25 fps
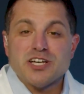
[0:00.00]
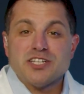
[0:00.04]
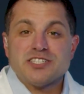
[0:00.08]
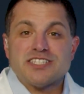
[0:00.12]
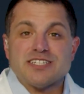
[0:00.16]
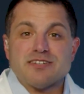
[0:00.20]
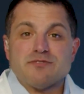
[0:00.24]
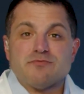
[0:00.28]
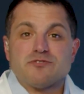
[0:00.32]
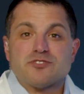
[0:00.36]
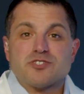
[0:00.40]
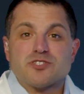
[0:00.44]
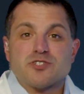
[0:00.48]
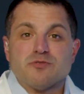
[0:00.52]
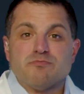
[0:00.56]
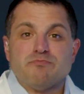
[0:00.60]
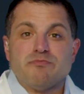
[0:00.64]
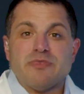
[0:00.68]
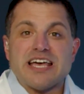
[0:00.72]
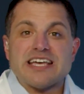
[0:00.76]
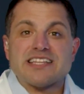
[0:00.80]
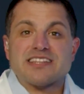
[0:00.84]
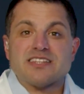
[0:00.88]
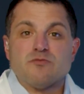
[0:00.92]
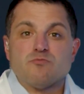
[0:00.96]
to
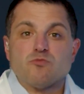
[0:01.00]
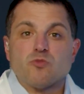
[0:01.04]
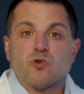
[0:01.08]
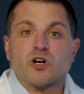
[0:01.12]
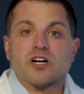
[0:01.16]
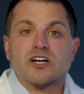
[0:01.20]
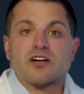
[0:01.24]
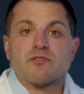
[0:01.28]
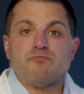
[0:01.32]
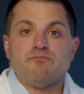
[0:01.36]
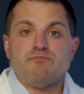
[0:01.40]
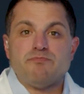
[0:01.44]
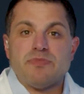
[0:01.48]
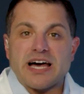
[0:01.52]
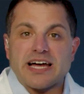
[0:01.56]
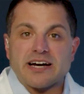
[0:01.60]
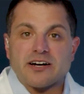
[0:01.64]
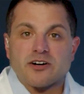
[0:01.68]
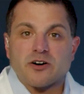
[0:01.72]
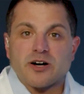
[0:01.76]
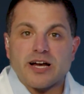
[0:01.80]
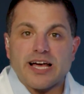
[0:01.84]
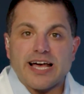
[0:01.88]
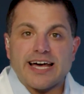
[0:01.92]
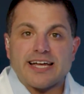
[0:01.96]
make them work
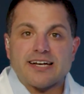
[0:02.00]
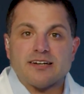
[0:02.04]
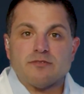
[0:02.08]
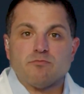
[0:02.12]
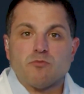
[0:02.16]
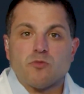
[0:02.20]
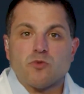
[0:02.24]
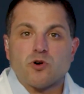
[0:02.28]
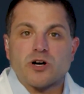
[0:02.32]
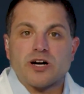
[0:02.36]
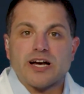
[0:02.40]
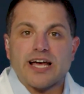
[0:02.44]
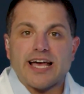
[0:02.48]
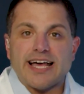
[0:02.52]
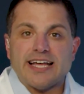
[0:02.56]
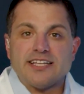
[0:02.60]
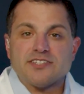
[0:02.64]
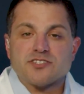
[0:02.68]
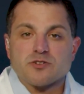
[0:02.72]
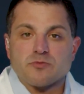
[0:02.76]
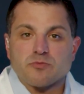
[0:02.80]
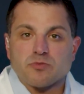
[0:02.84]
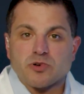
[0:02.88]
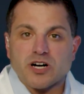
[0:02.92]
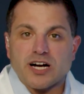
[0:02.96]
better at a more
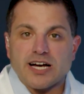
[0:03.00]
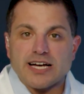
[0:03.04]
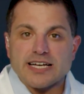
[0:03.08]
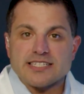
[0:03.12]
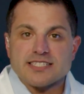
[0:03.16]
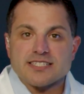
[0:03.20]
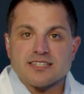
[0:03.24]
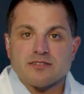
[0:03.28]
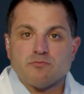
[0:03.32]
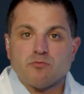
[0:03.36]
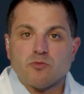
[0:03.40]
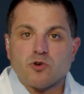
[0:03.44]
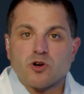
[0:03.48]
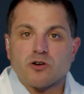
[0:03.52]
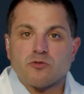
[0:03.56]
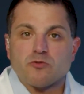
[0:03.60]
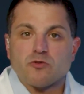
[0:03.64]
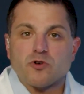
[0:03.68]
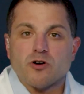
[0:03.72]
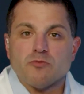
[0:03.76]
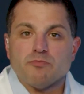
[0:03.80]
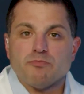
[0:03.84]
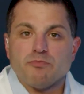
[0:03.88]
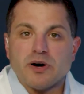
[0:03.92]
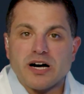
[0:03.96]
enterprise and more
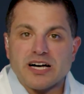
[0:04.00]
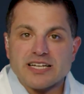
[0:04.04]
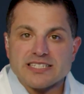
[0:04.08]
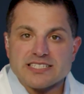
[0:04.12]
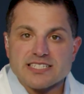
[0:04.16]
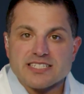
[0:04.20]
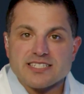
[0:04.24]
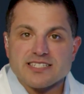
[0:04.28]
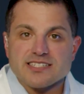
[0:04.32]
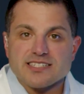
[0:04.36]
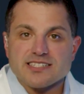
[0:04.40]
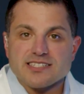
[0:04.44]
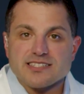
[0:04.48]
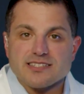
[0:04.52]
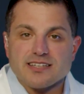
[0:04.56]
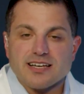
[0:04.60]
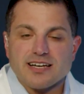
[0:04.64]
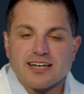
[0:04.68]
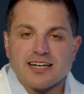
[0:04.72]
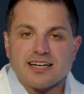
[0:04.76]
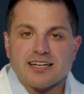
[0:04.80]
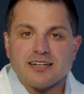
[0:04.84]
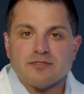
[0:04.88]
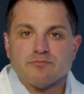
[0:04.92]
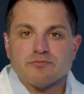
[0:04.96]
robust
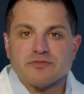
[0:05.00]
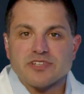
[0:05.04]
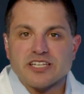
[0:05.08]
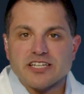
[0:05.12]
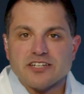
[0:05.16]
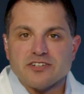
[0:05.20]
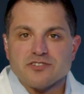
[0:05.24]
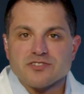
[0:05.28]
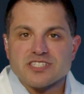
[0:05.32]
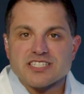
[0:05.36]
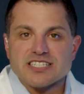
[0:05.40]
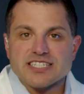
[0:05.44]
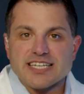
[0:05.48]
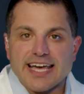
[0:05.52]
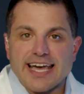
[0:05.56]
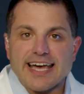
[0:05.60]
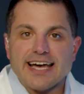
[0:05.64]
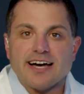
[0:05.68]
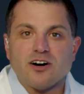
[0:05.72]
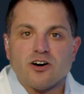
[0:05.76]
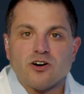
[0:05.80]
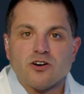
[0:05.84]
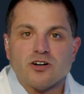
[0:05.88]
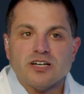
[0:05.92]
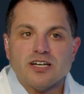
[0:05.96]

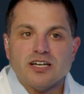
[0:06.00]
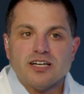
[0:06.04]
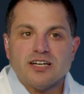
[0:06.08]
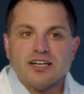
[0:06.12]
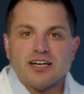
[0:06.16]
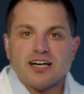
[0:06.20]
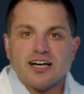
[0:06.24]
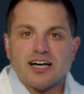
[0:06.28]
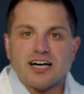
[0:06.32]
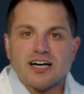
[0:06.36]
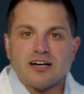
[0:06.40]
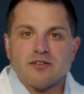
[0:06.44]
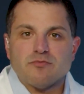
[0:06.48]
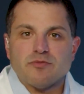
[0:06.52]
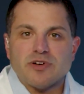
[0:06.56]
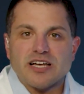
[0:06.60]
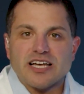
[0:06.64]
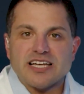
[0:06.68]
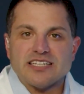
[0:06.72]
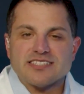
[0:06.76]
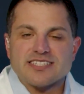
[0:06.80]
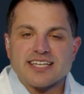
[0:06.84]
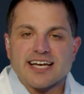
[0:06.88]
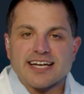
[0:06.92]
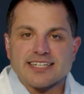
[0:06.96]
scale
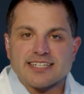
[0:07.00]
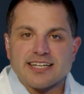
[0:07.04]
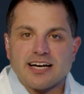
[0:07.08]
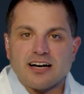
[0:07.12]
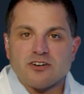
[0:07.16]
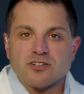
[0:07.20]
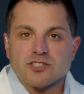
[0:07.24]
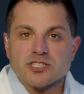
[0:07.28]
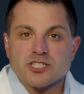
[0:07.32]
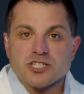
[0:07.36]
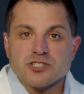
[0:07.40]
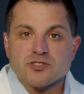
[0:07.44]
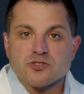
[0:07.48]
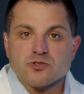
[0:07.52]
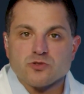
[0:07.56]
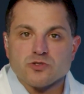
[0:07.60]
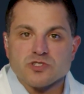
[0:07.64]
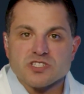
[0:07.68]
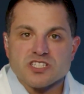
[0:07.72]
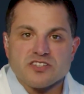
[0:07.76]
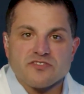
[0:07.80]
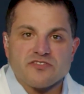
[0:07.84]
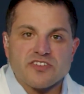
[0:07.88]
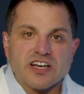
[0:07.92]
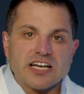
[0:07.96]
and technology
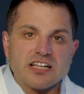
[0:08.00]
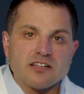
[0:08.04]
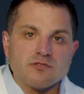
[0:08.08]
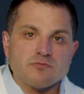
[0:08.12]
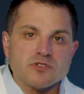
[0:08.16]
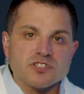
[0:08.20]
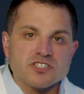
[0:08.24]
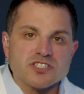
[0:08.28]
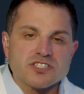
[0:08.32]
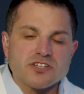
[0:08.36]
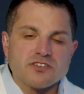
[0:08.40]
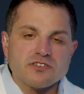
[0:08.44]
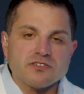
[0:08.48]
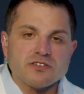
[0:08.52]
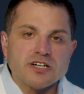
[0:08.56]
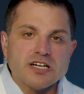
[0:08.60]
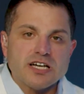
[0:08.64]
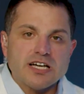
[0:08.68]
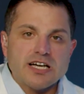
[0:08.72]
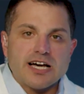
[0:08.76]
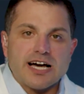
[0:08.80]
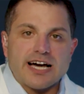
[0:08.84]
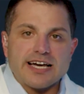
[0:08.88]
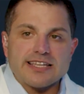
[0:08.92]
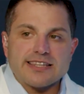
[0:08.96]
tools available. So I